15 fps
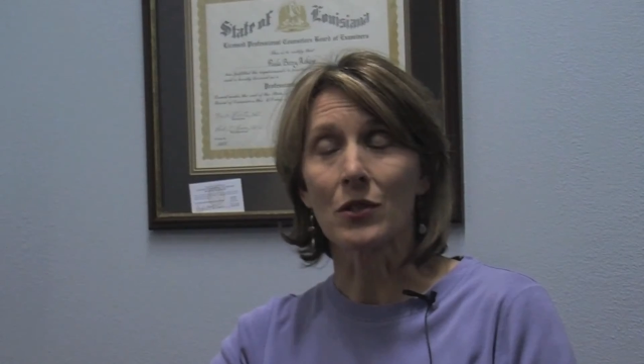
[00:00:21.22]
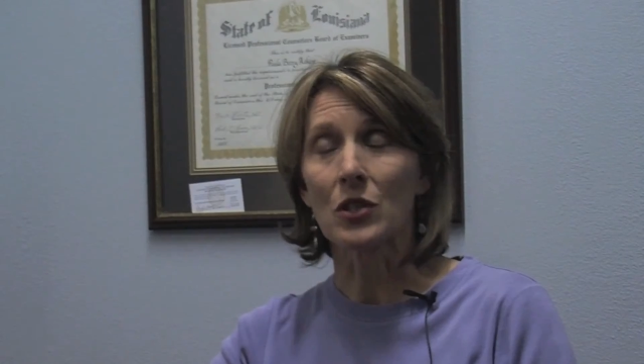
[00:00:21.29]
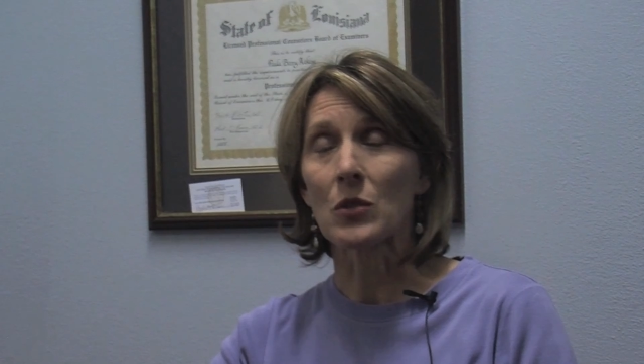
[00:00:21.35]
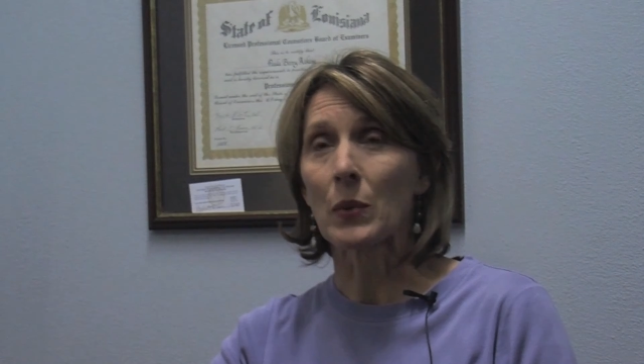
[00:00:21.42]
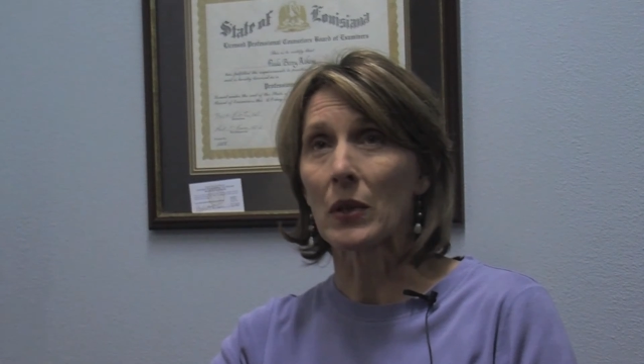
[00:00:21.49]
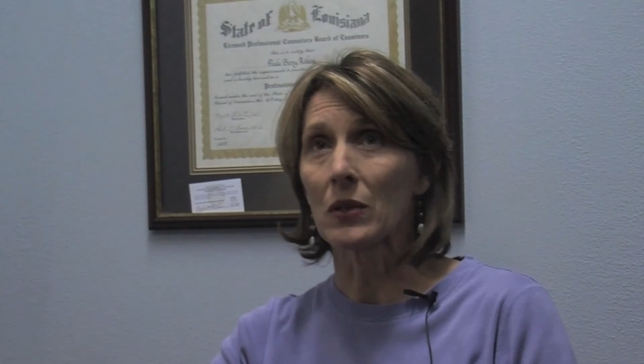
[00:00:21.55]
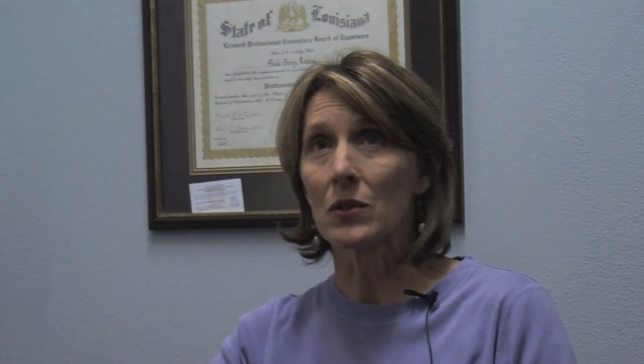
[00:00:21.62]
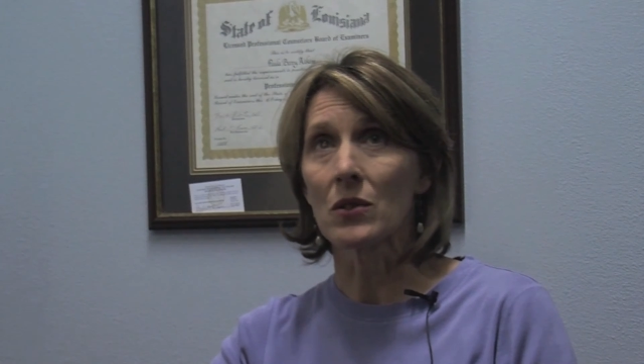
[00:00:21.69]

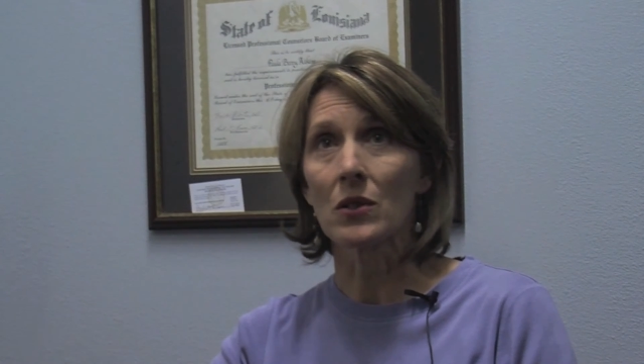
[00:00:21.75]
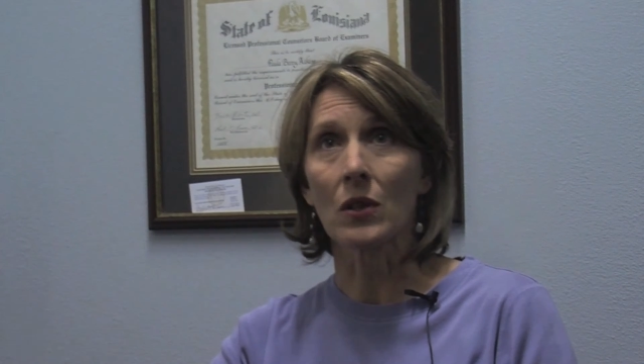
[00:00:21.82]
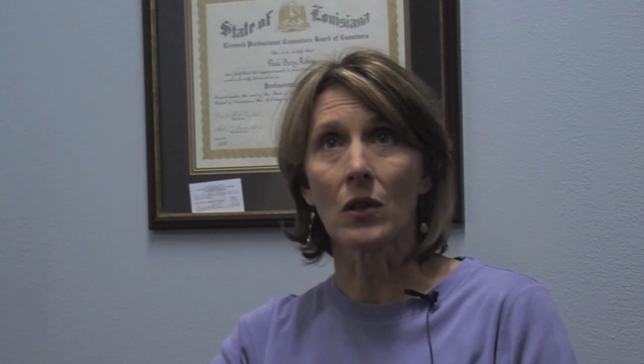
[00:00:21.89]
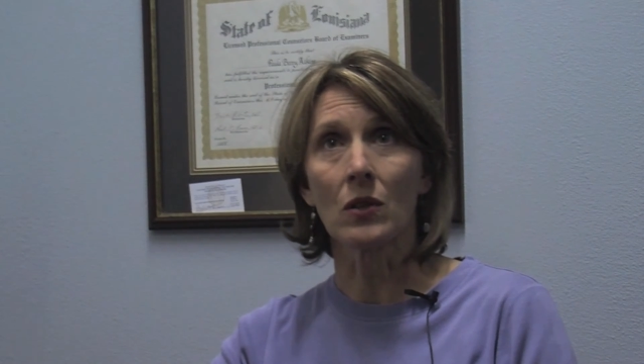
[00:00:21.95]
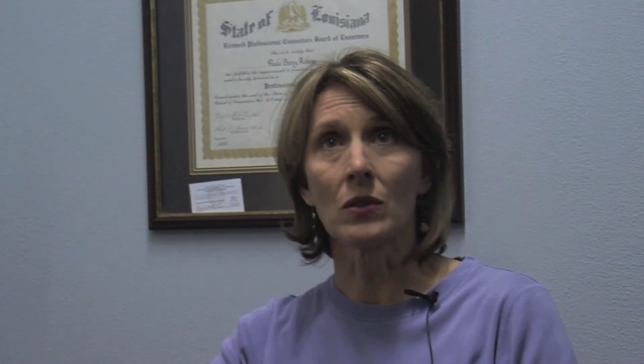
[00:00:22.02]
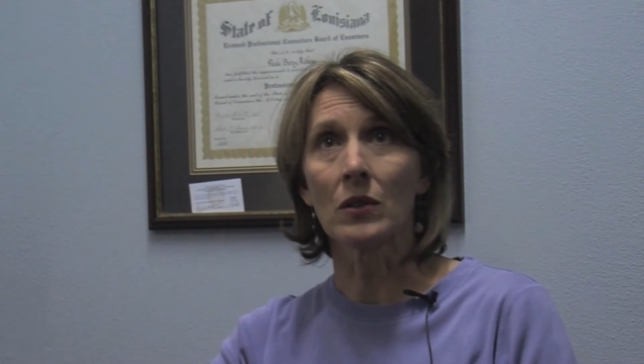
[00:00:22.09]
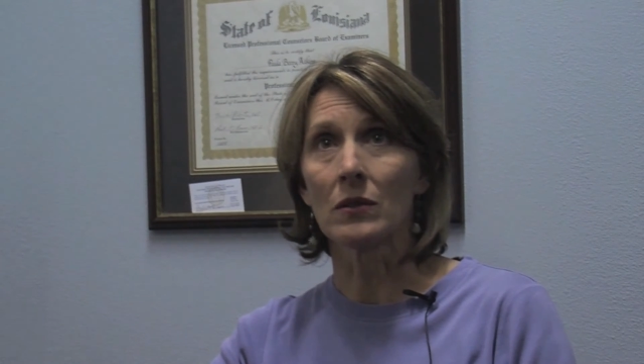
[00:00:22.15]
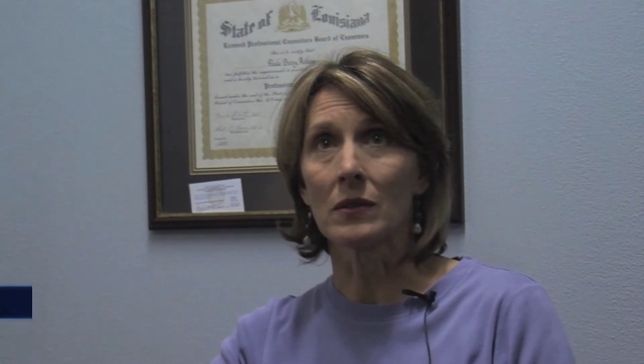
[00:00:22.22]
exposed to
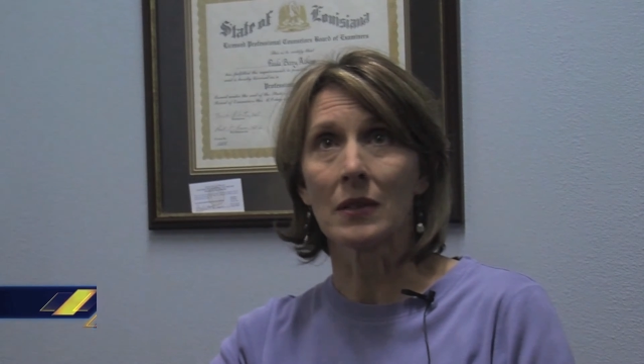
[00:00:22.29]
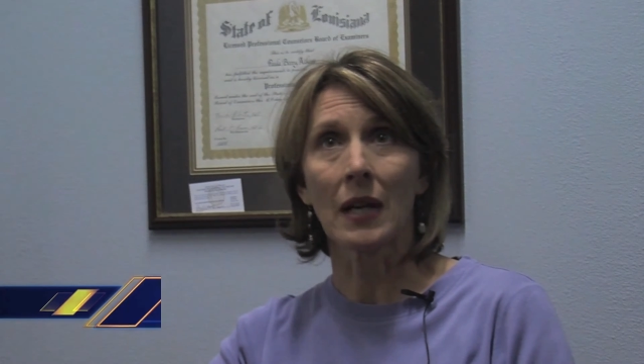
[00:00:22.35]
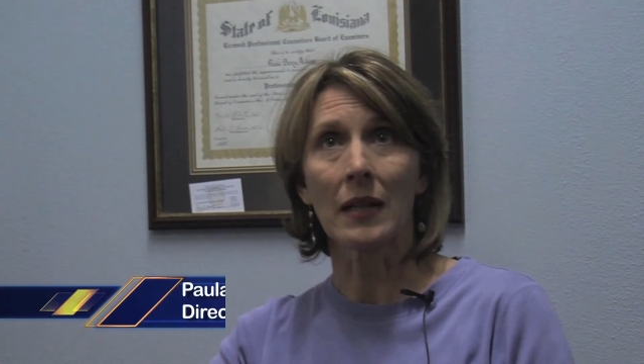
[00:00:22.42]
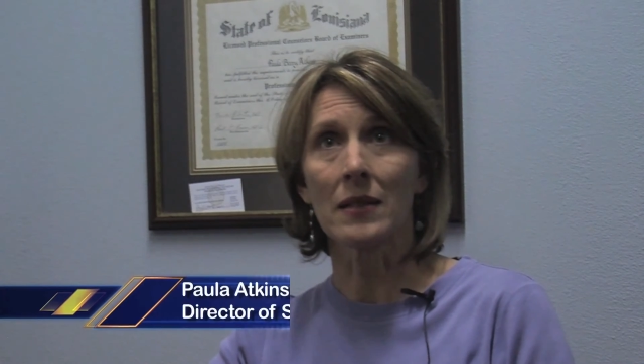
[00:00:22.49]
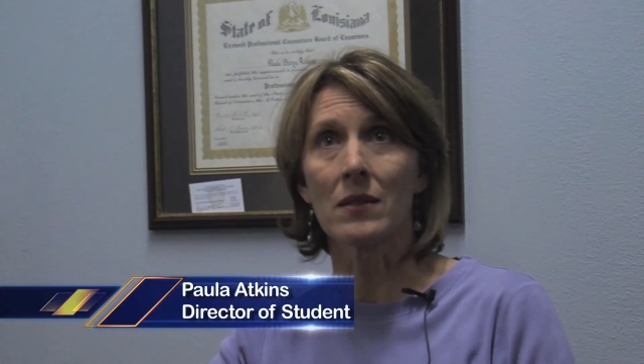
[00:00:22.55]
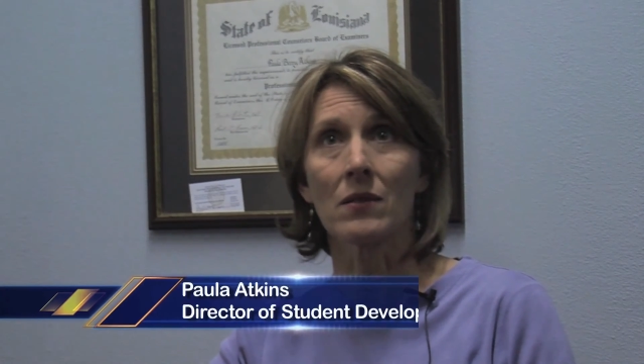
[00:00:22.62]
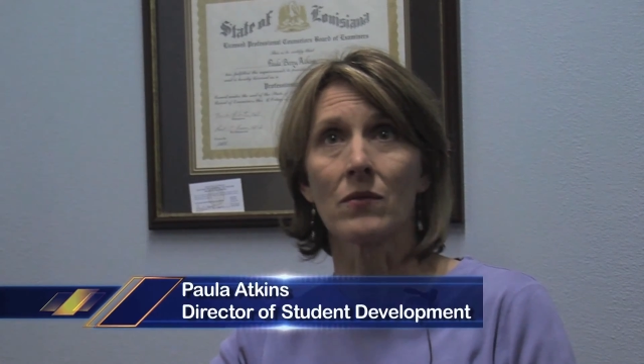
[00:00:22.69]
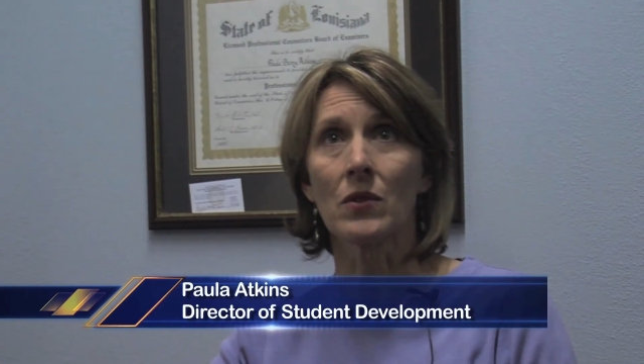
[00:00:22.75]
all
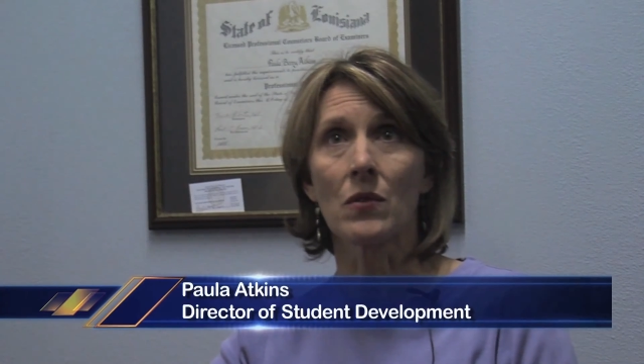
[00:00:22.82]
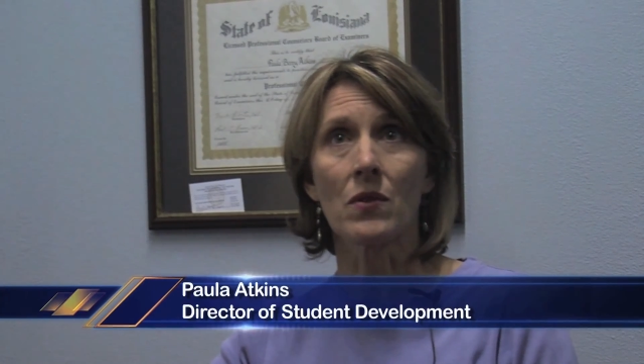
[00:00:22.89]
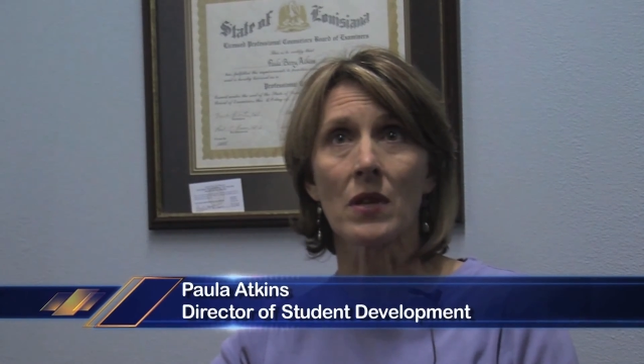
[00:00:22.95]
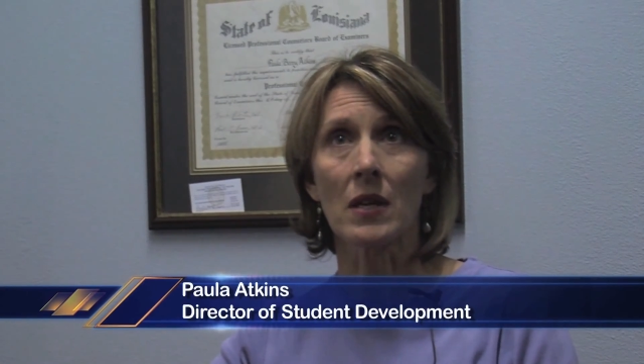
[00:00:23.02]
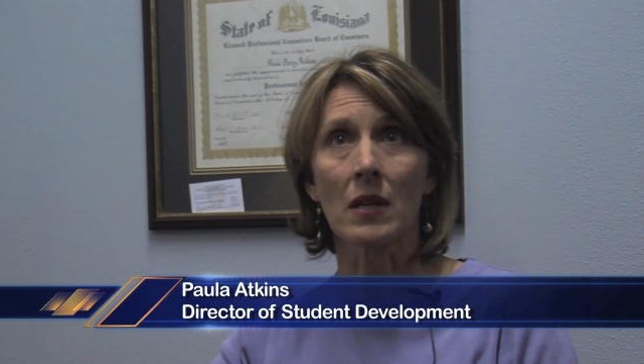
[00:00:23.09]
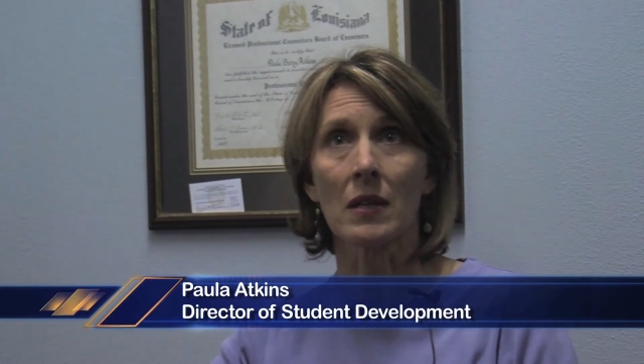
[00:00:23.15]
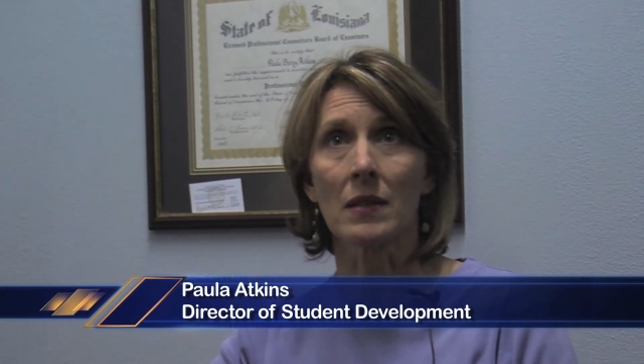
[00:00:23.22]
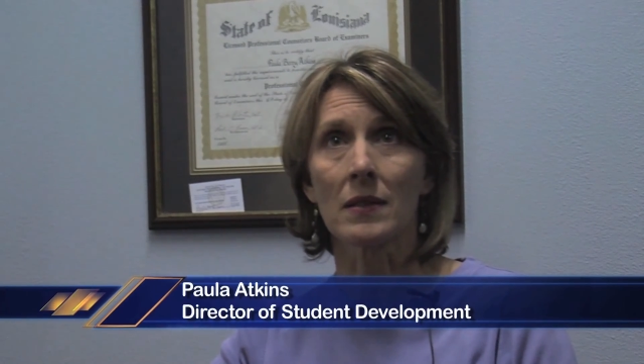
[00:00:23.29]
kinds of new
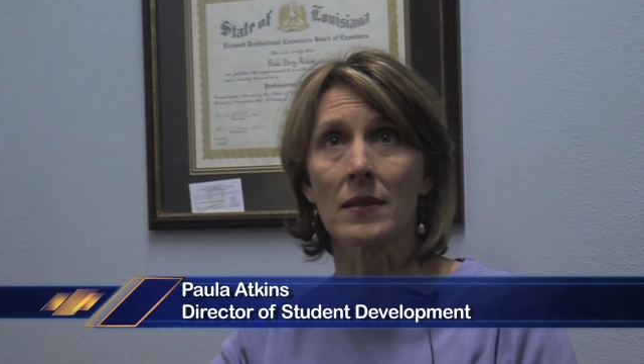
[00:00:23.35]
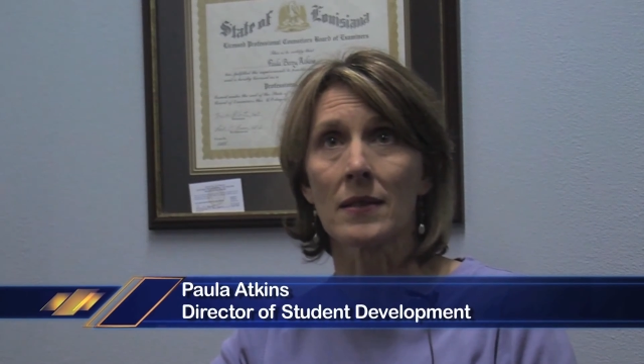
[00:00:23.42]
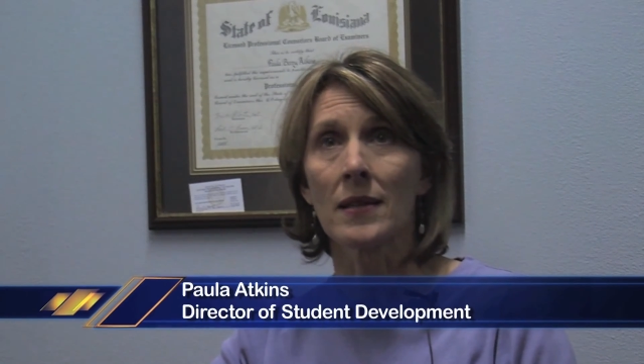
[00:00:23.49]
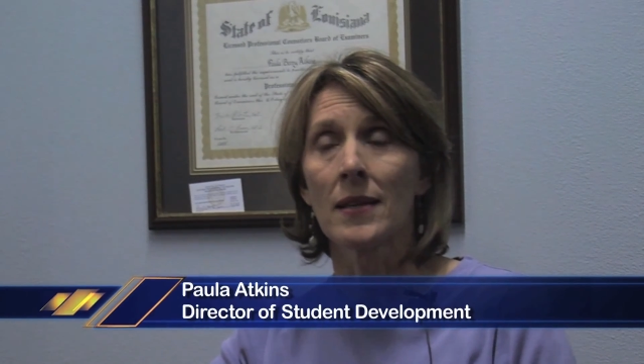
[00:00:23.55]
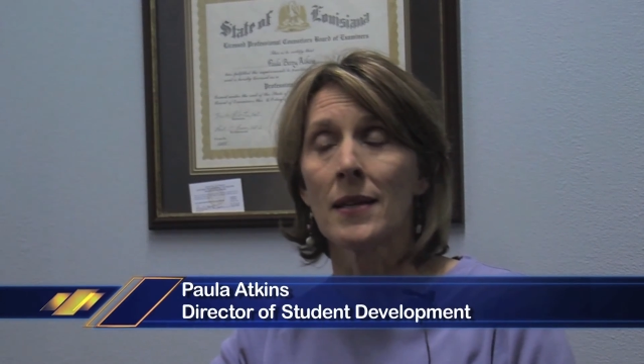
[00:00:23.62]
things,